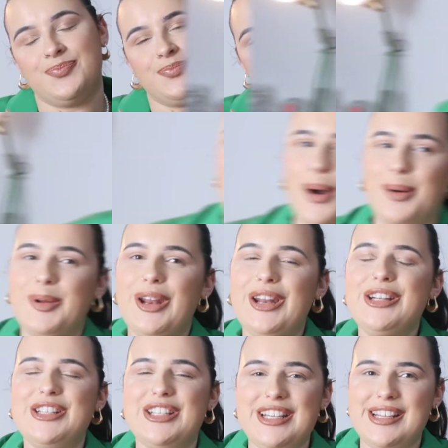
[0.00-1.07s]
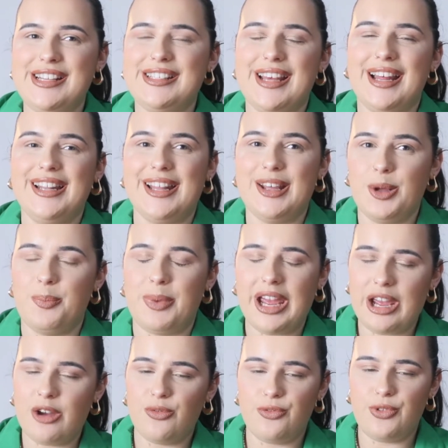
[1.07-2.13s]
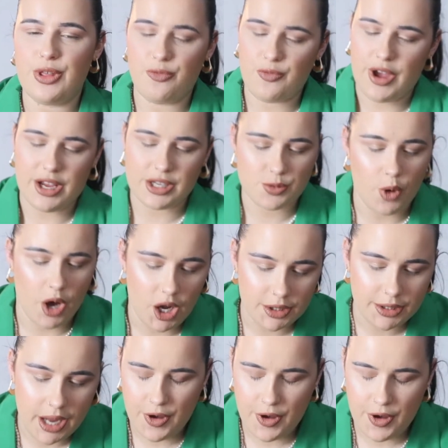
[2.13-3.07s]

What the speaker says: So I'm gonna cheat a little bit for the first one.